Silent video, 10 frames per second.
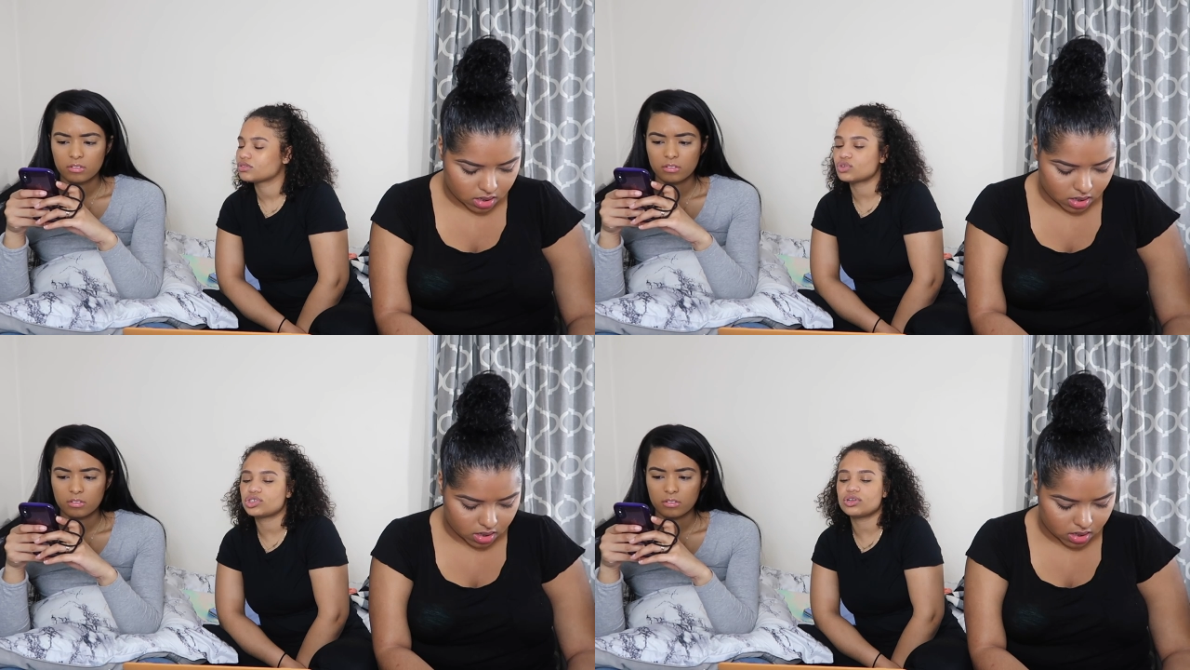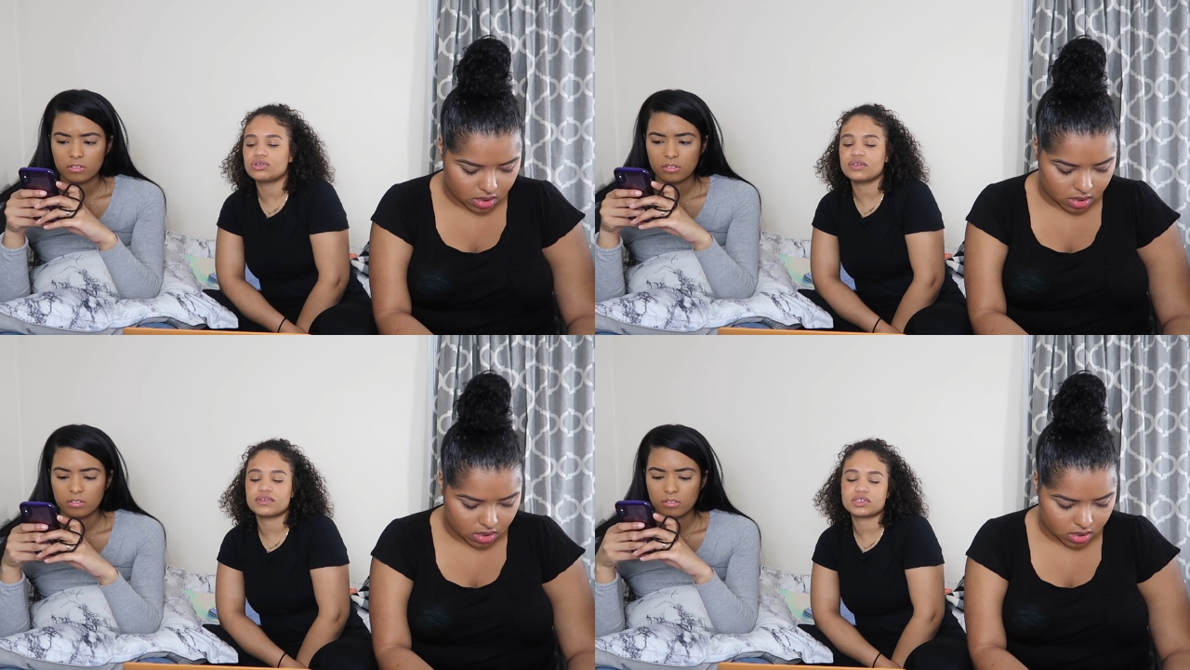Speaker 1: So she
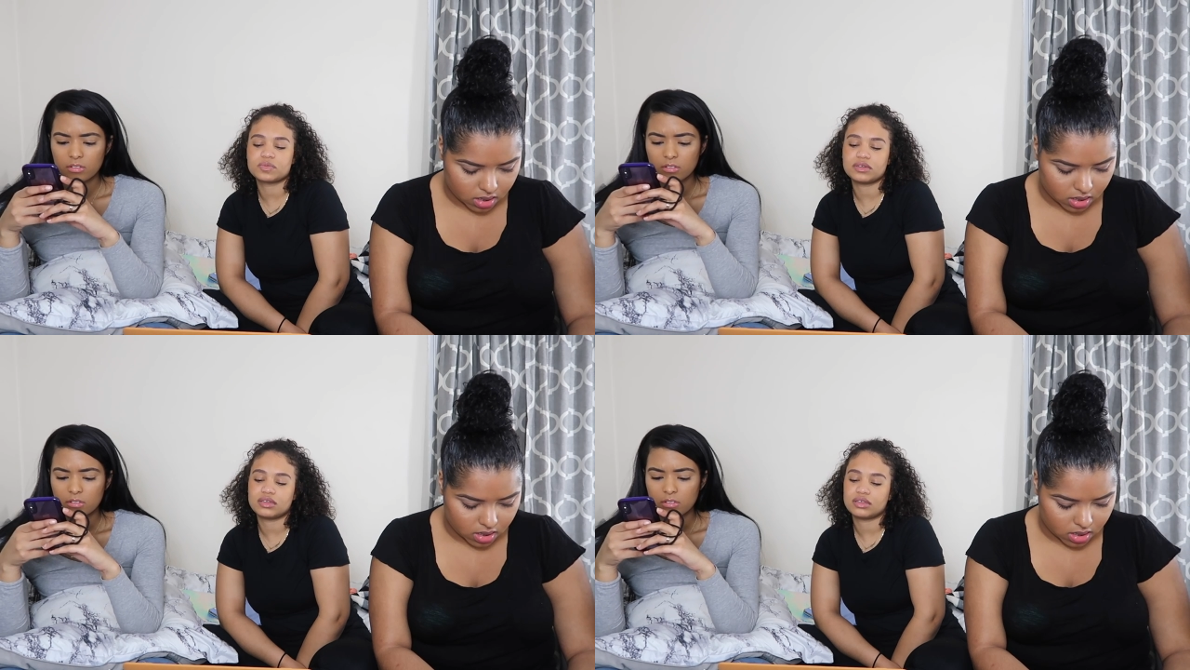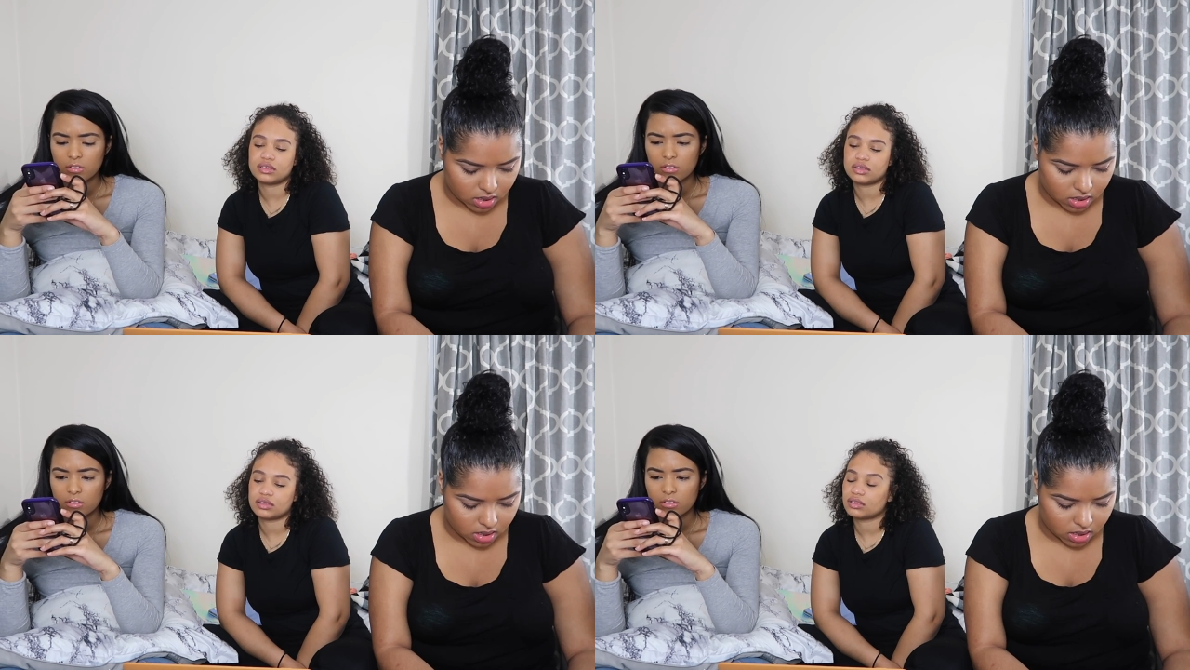don't even speak.
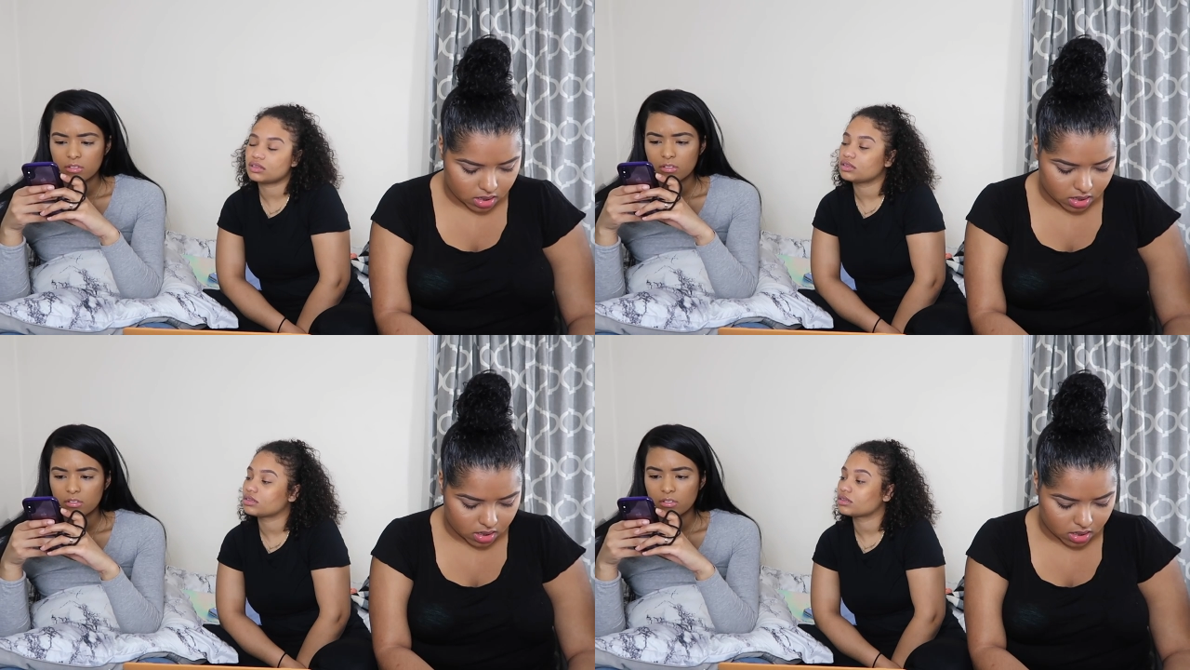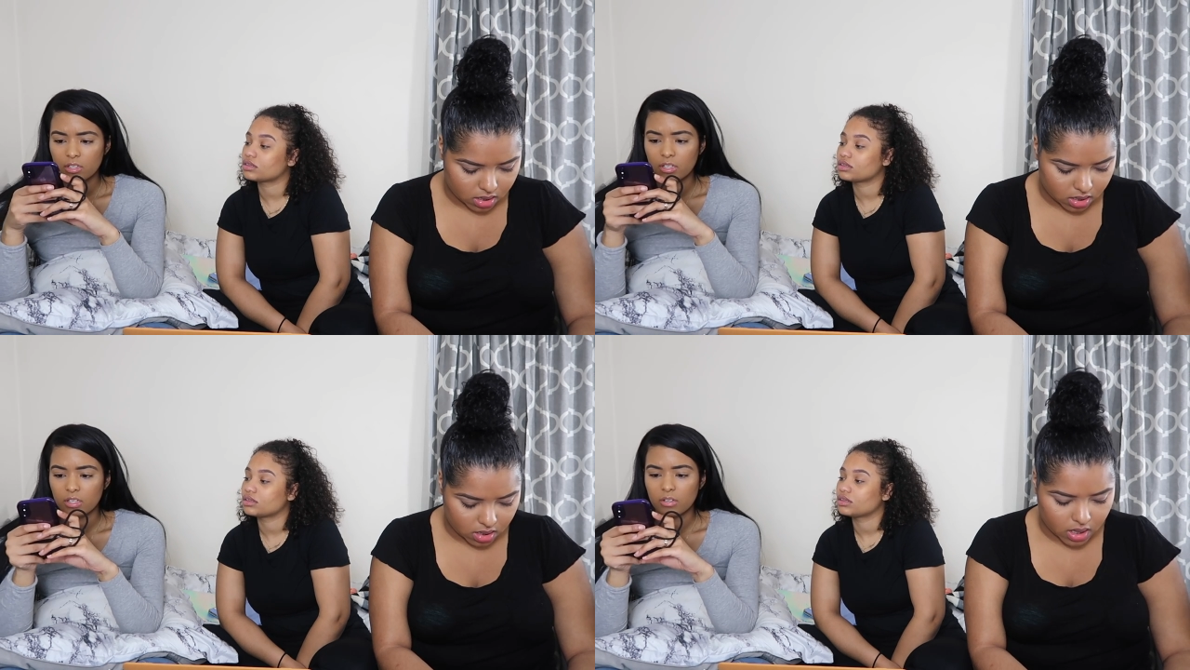
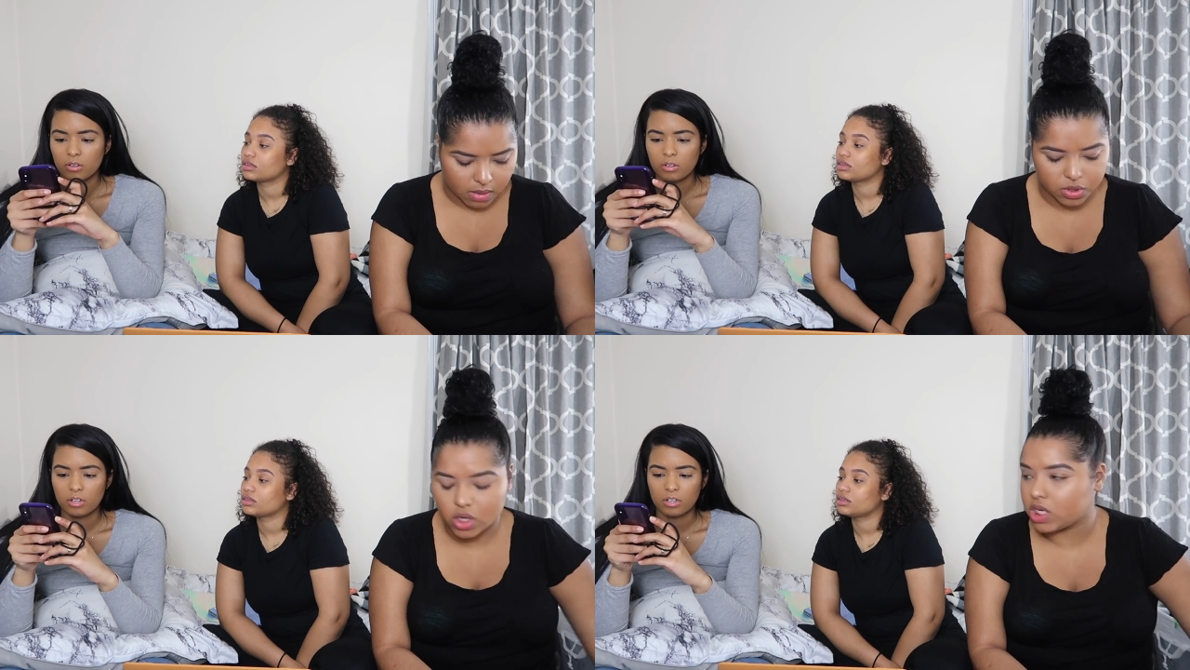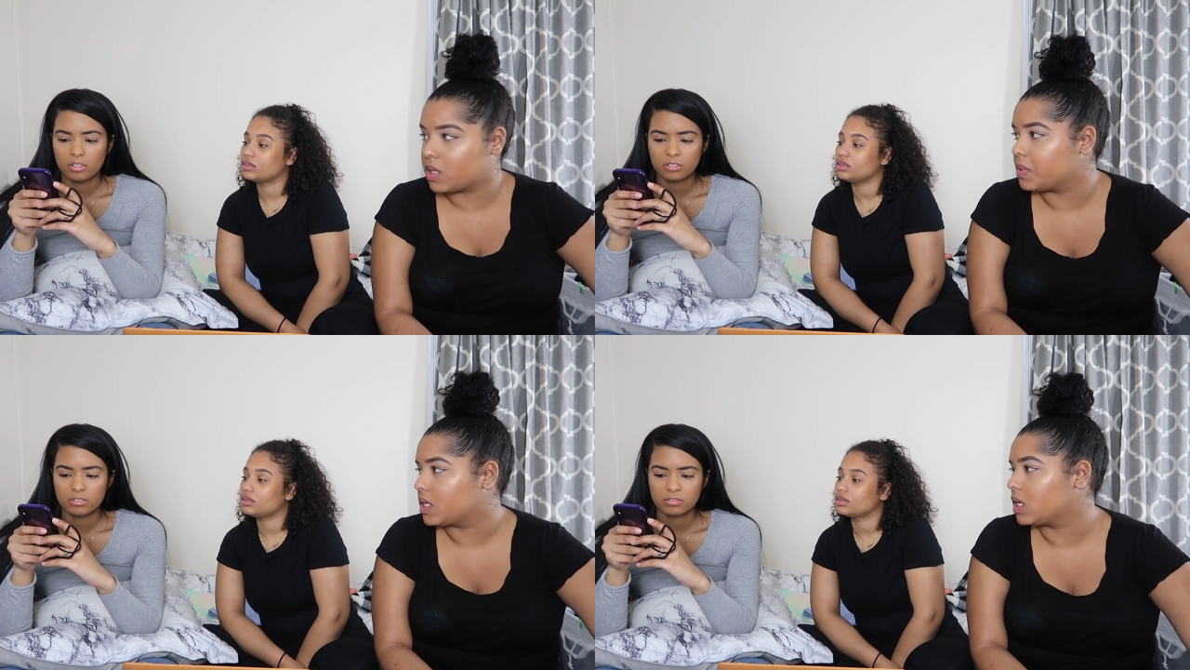
Speaker 2: Yeah, I'm sure
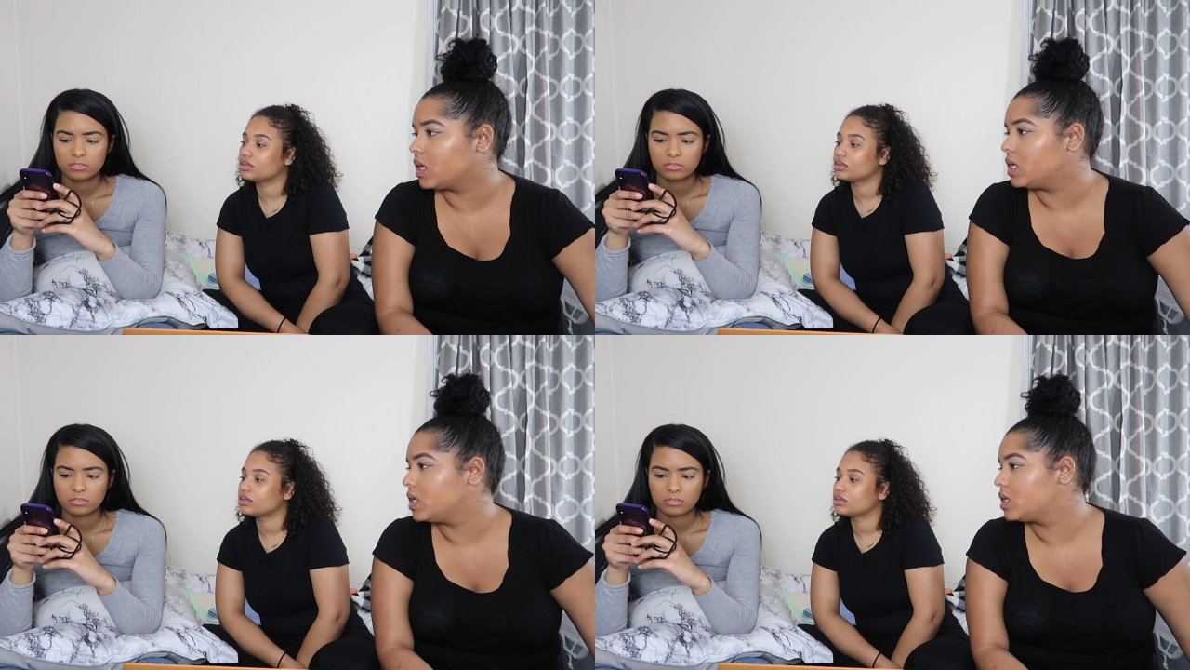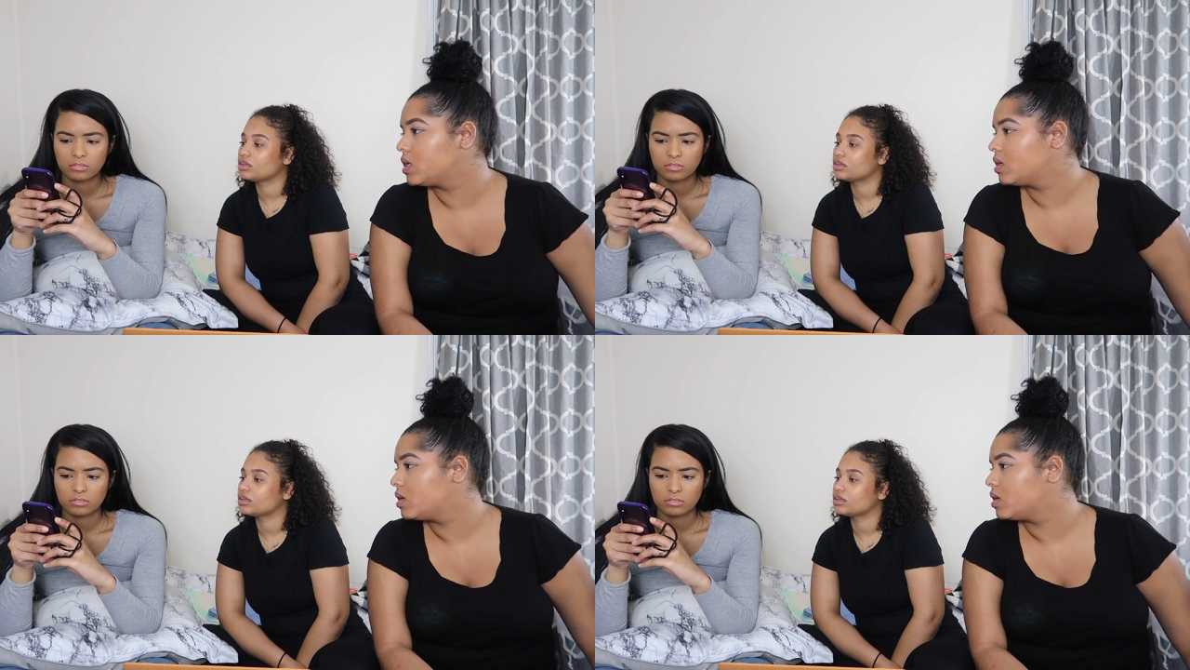she speaks English.